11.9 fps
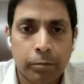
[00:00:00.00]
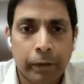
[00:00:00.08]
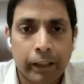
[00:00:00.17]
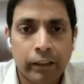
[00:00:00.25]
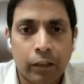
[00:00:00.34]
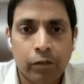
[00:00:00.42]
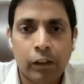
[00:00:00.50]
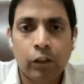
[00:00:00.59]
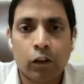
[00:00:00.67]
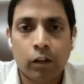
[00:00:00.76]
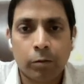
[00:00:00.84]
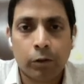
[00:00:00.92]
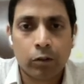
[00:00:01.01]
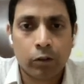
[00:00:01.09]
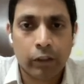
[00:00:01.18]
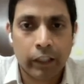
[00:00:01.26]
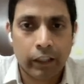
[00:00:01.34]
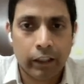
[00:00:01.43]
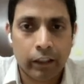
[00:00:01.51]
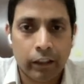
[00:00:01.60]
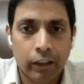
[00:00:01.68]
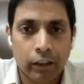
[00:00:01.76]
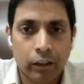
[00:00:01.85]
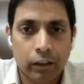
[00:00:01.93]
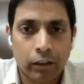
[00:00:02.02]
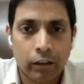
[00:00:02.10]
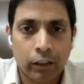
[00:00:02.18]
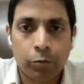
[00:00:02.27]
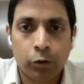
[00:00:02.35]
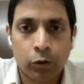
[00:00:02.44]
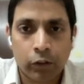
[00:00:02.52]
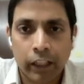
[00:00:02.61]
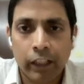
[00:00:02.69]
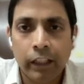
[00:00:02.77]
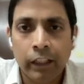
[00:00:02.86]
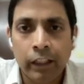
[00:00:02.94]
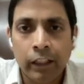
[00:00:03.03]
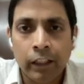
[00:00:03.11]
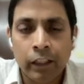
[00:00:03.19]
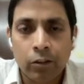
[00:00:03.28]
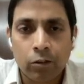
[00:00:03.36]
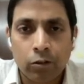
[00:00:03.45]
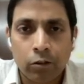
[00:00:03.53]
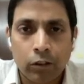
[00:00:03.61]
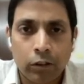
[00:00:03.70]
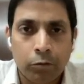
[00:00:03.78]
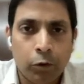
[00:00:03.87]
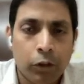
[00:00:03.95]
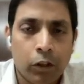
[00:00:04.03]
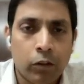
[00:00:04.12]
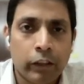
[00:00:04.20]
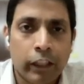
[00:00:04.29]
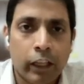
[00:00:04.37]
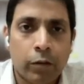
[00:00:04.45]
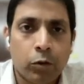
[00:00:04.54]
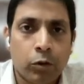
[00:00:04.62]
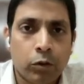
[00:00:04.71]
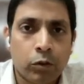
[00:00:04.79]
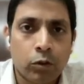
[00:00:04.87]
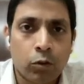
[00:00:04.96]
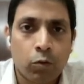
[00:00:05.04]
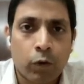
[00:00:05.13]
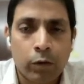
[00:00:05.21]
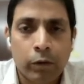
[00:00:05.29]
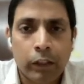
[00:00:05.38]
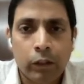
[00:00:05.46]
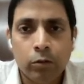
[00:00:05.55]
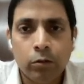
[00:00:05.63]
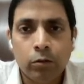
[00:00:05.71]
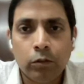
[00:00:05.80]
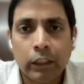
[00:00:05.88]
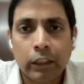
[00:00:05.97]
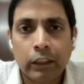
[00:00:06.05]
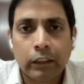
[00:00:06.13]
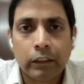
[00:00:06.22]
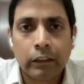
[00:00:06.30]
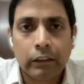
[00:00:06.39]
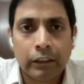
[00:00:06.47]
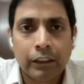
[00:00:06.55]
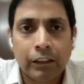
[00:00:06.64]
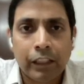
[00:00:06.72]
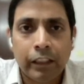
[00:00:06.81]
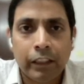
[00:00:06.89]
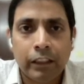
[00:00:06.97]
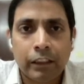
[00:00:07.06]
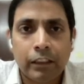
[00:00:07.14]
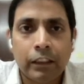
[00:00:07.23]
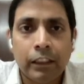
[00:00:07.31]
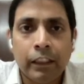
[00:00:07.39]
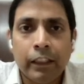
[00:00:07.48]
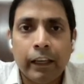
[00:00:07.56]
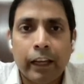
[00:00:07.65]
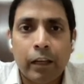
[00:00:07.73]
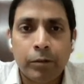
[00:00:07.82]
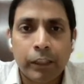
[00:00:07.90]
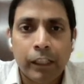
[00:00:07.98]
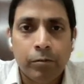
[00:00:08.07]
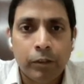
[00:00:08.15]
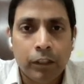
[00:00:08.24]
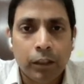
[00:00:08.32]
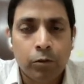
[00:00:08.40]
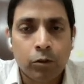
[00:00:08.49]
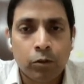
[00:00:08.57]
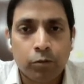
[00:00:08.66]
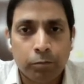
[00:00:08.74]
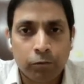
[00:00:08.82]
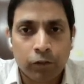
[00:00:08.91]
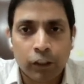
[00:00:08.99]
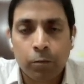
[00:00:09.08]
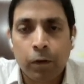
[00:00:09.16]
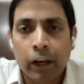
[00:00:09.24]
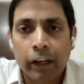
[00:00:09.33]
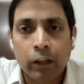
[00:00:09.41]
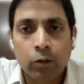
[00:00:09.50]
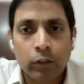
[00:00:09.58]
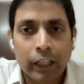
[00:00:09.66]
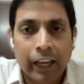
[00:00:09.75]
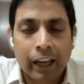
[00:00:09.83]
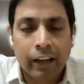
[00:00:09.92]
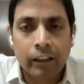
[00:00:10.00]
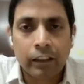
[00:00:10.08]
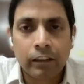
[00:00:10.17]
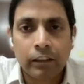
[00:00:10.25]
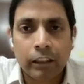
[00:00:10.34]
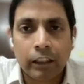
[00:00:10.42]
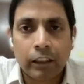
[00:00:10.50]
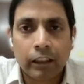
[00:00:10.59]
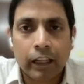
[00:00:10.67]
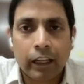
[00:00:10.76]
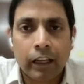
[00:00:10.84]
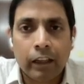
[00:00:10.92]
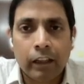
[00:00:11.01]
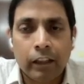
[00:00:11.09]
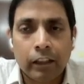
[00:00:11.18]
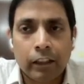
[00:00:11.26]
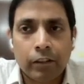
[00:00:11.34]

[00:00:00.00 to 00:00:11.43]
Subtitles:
aspects that we'll talk about today in the demo today. So moving on to the demo. So what we do essentially is help sales teams to first plug into the calendars and